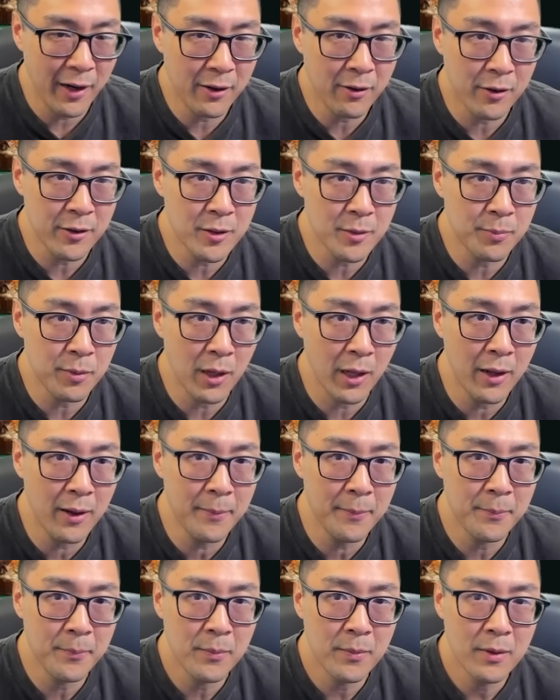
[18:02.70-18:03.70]
card to play.
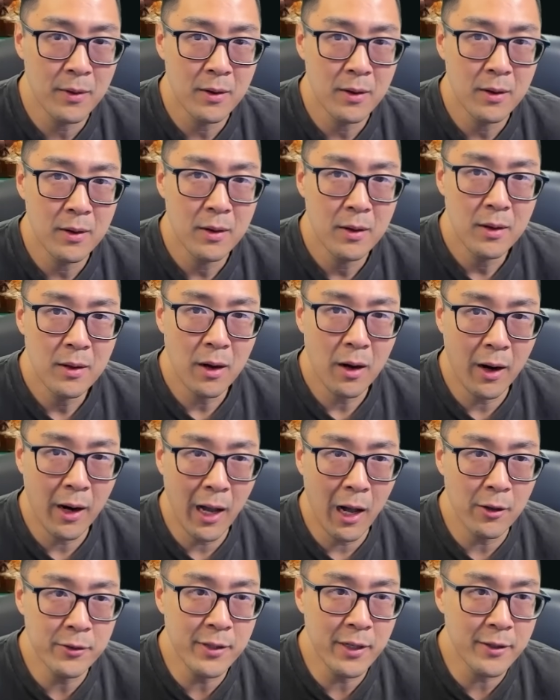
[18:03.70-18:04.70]
All right,
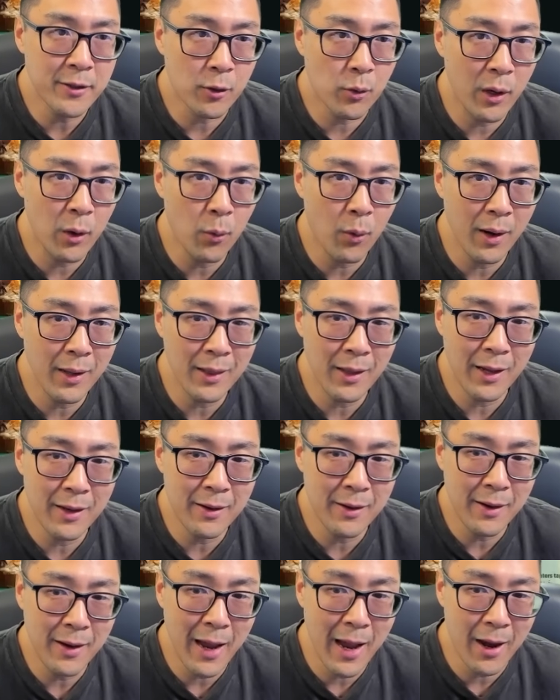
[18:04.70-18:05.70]
I'll take the green-white
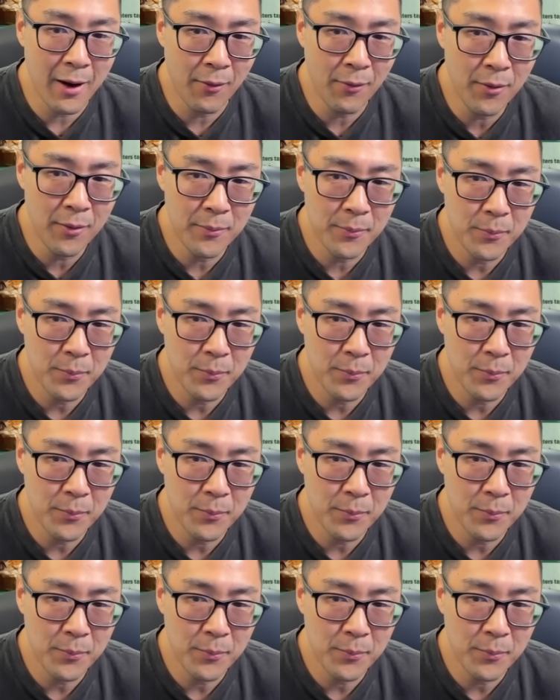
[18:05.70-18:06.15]
land now. All